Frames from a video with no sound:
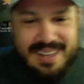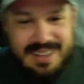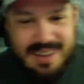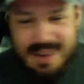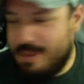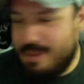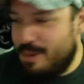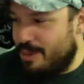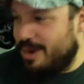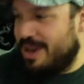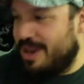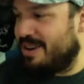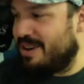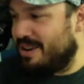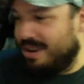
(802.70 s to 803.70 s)
We'll
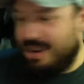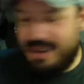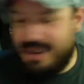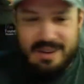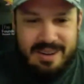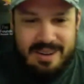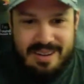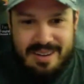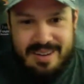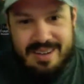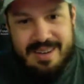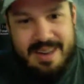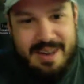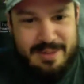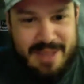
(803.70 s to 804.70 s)
hear
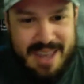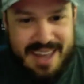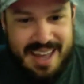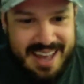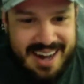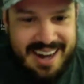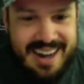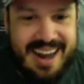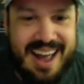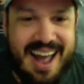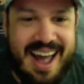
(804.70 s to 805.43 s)
if they get it.